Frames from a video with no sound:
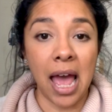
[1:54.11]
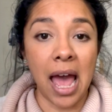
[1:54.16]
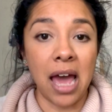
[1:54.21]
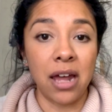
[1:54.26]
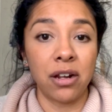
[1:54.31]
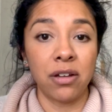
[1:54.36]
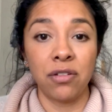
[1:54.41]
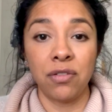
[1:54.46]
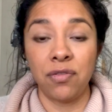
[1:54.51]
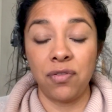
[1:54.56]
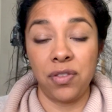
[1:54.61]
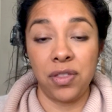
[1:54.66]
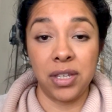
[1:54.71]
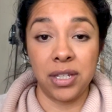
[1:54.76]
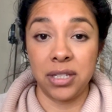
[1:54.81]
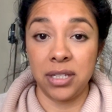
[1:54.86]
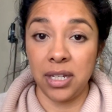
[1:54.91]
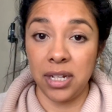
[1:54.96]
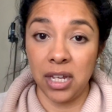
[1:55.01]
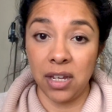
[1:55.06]
out of the
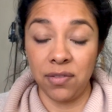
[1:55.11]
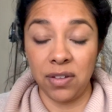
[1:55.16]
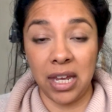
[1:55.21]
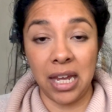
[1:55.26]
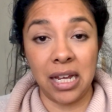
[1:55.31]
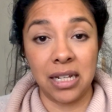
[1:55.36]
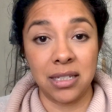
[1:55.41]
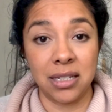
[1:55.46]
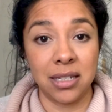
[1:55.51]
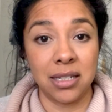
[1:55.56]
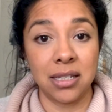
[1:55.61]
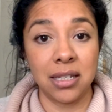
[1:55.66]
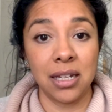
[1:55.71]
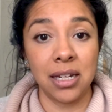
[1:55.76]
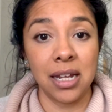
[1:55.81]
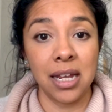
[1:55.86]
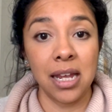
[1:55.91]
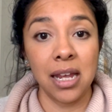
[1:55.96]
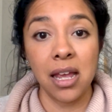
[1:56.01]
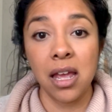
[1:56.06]
city of Kansas
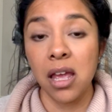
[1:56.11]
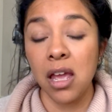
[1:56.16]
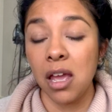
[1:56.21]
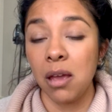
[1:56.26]
City.